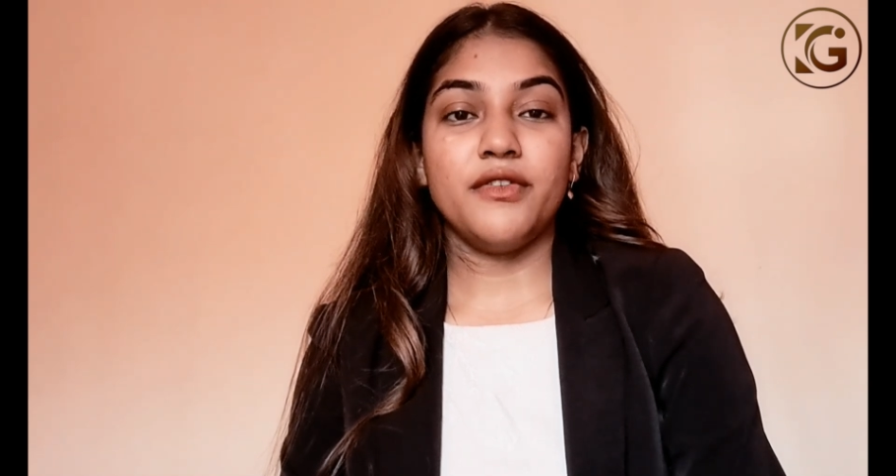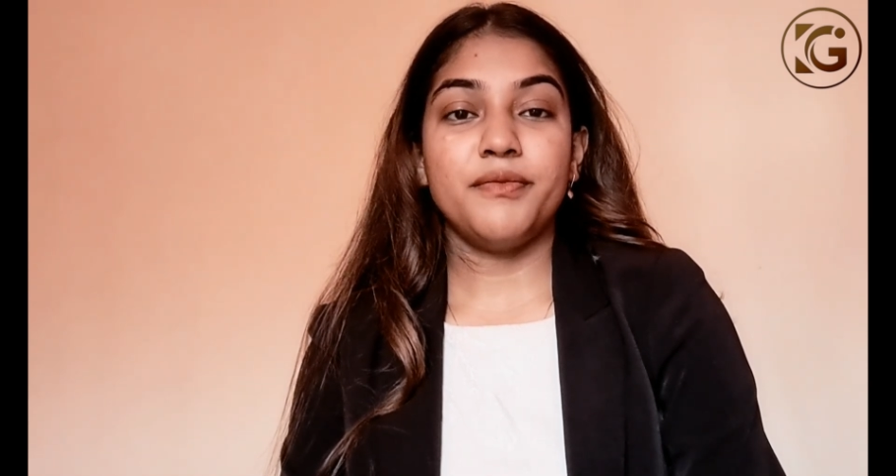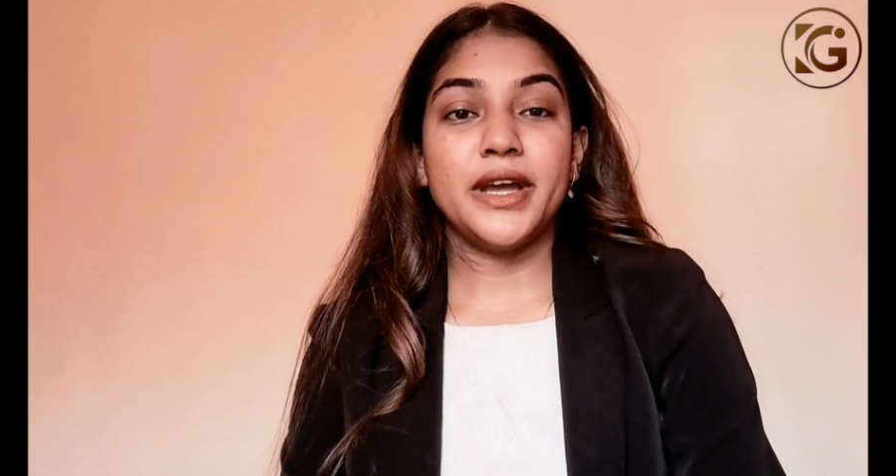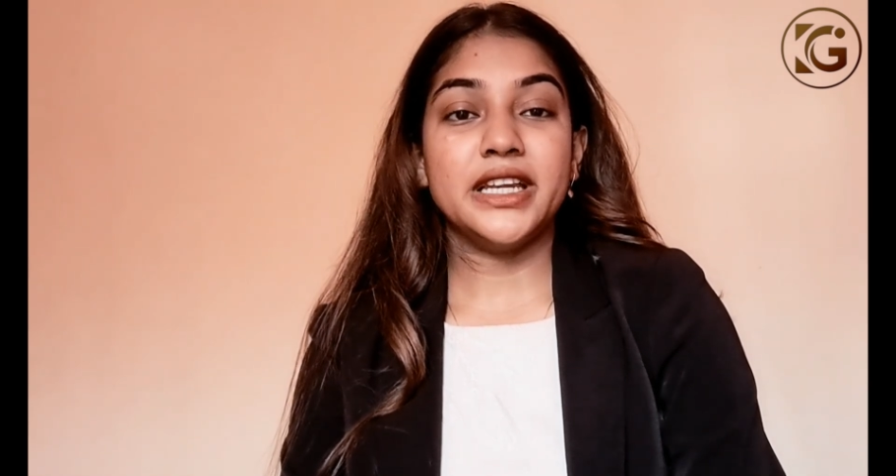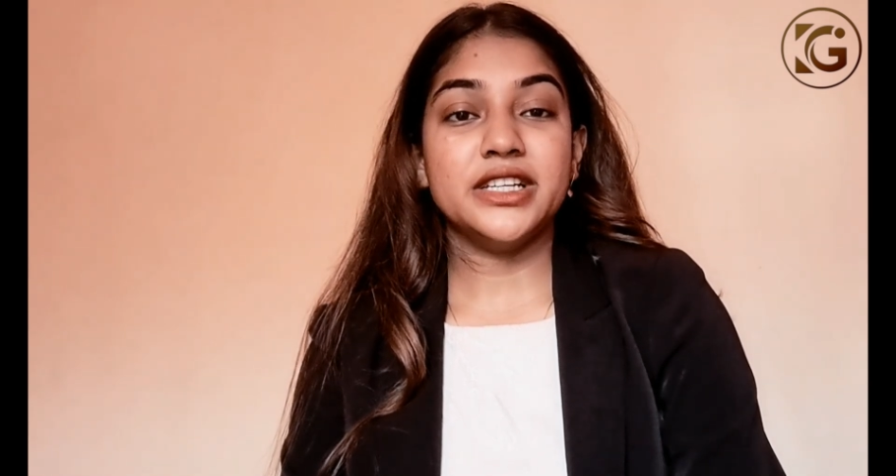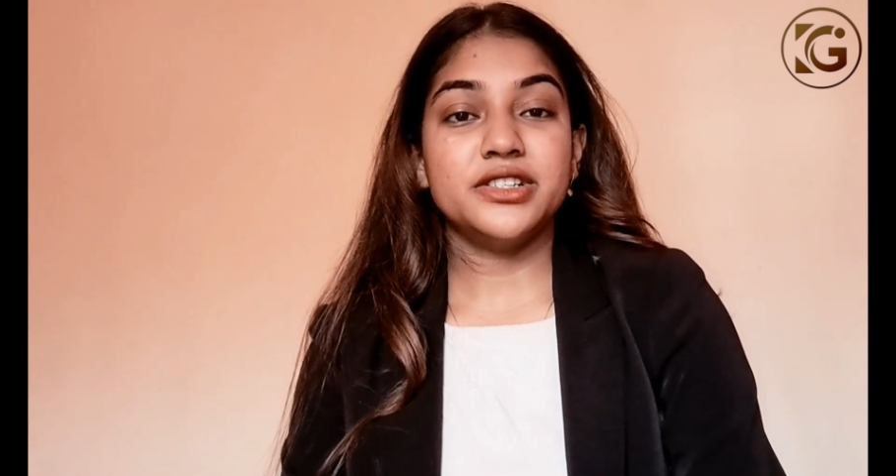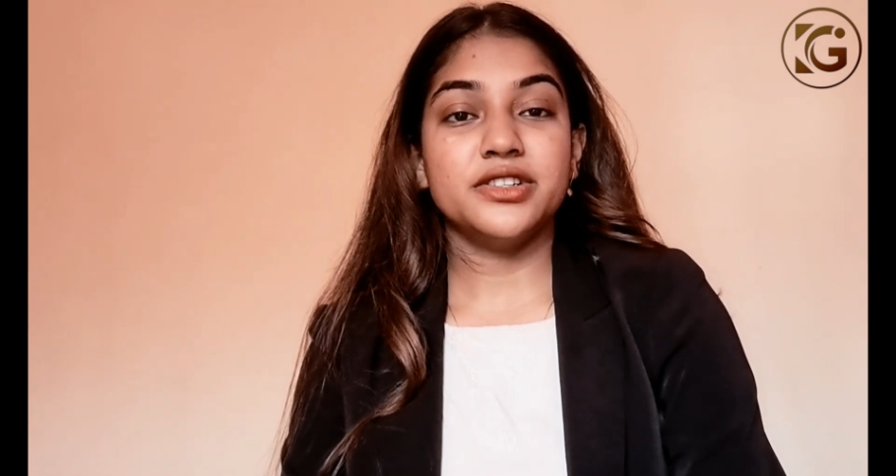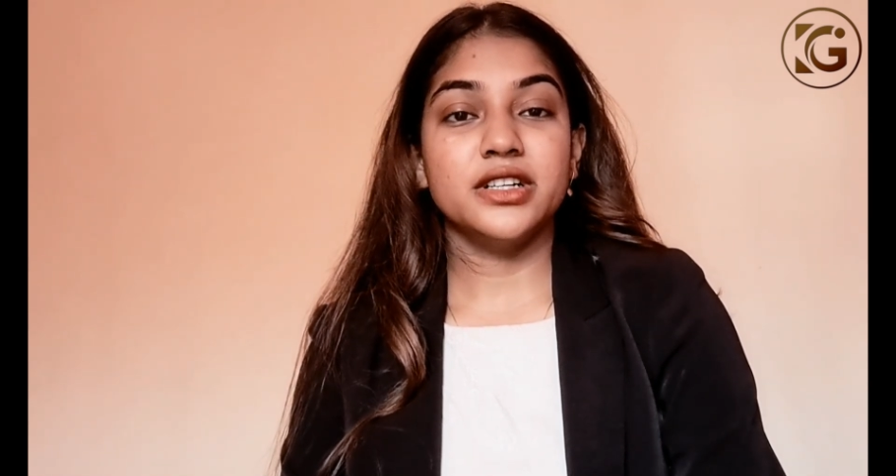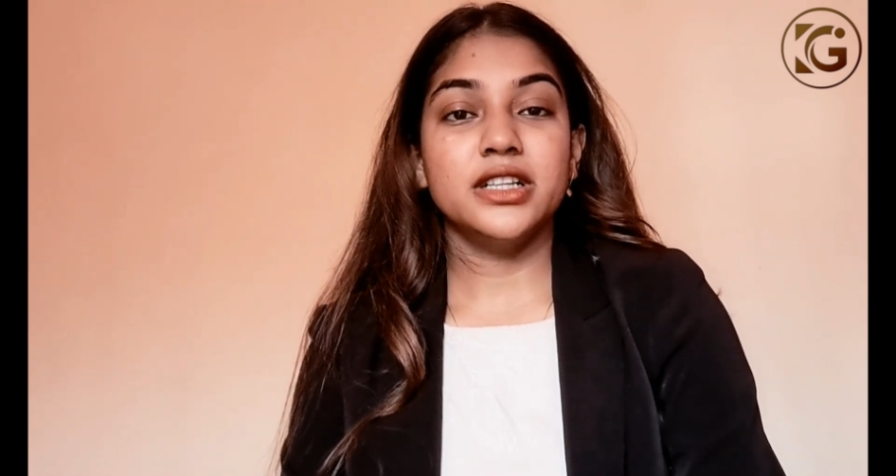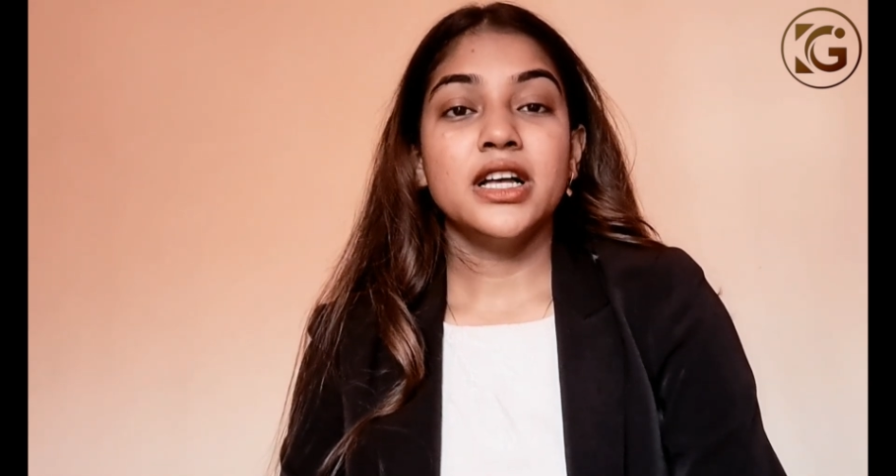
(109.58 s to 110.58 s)

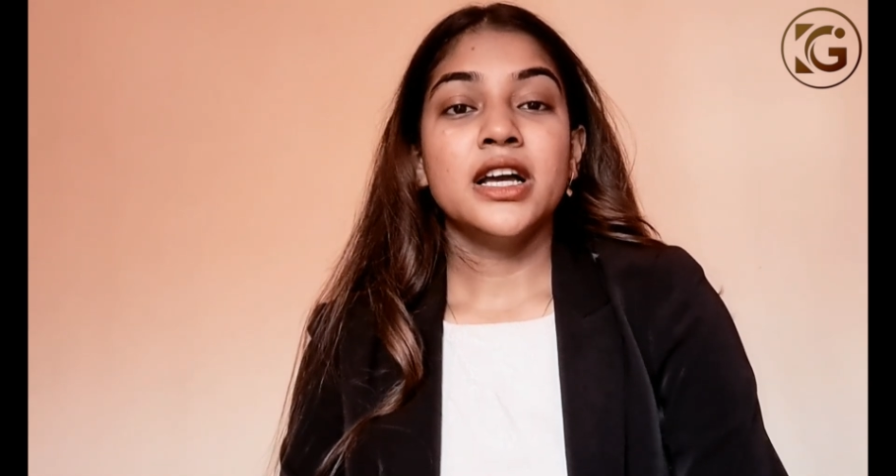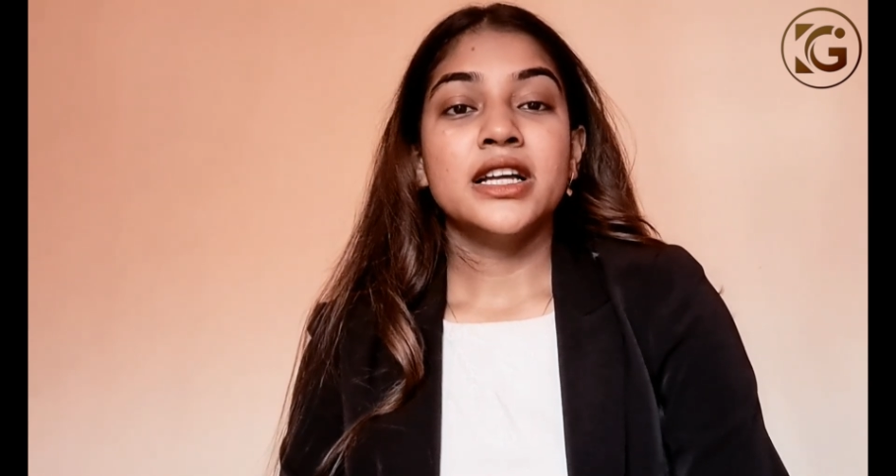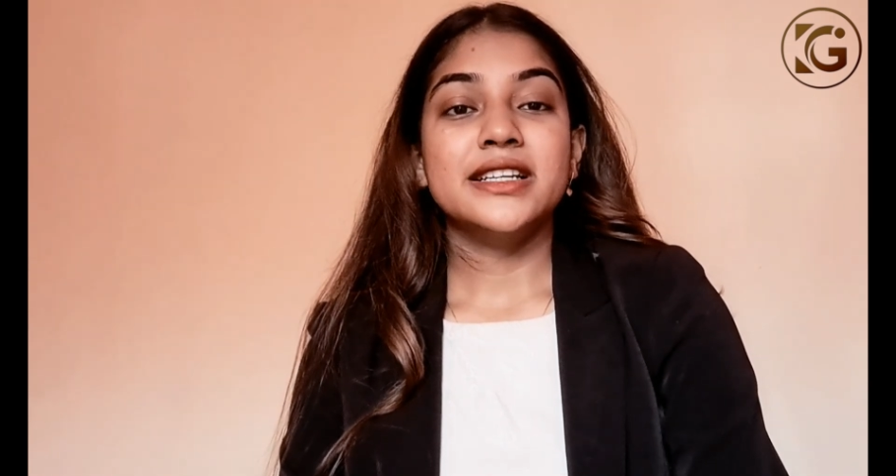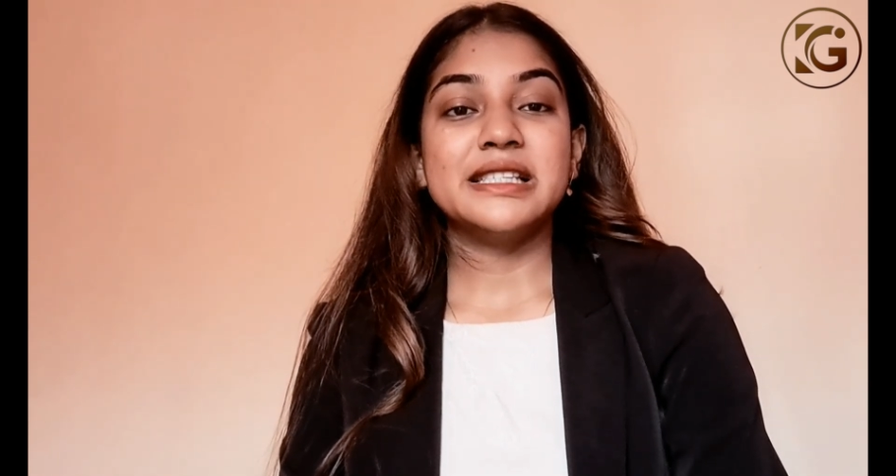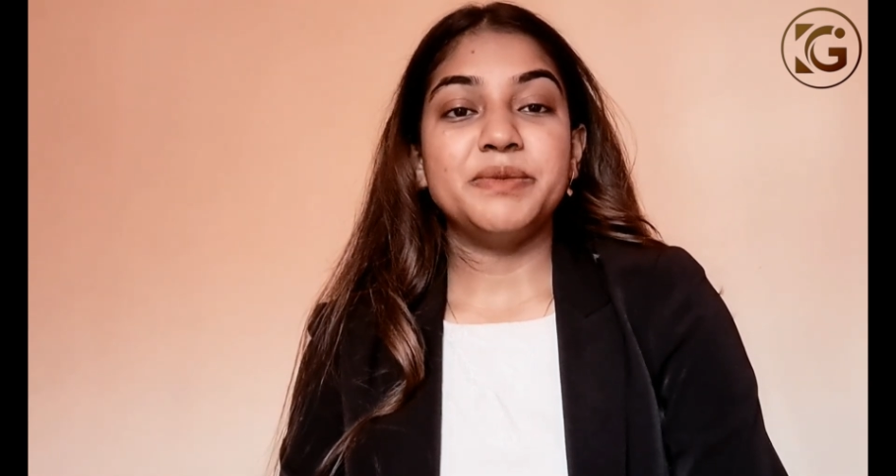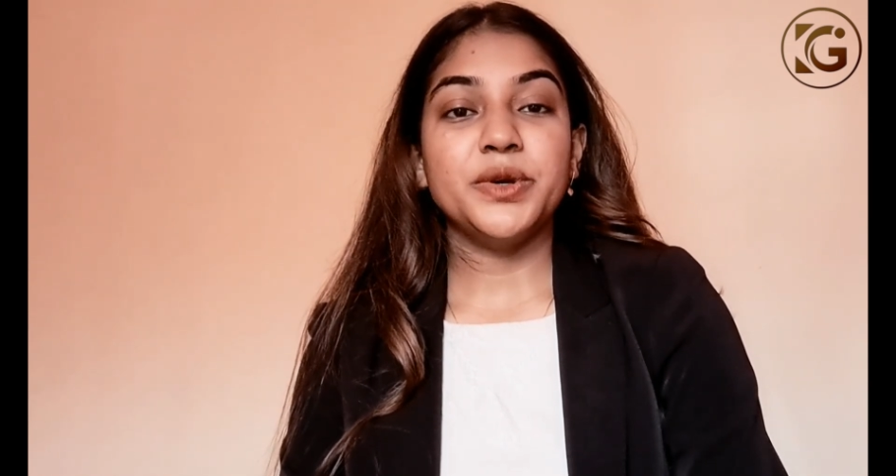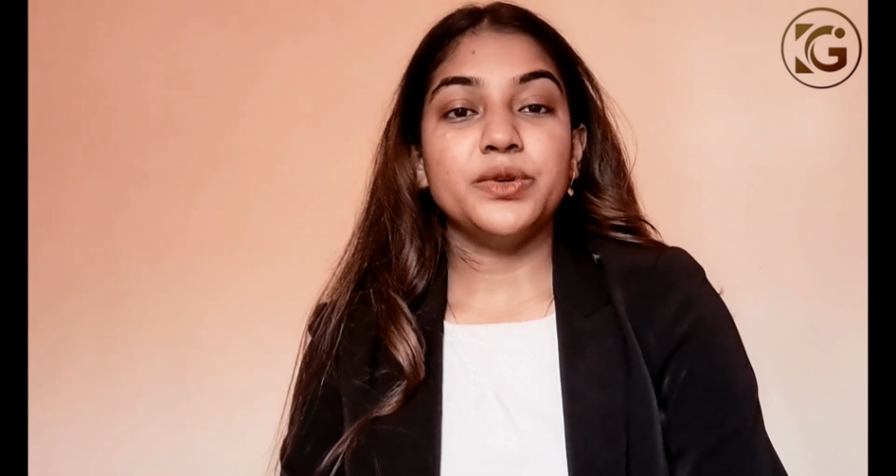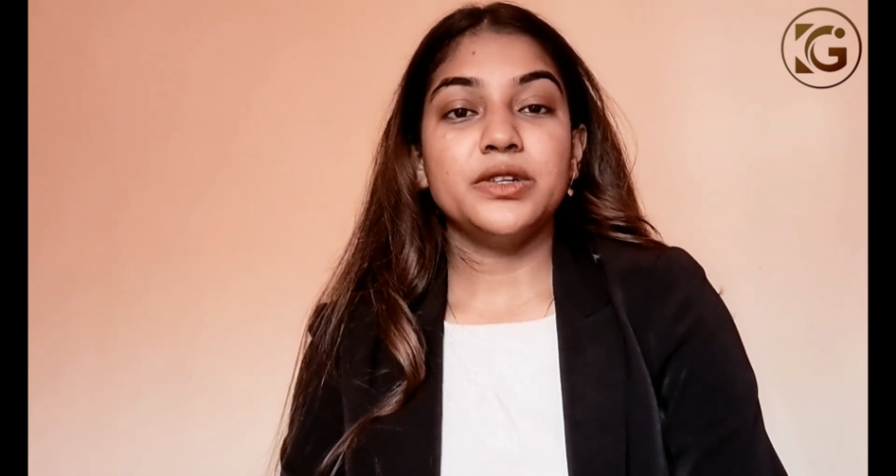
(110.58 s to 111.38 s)
penal dispute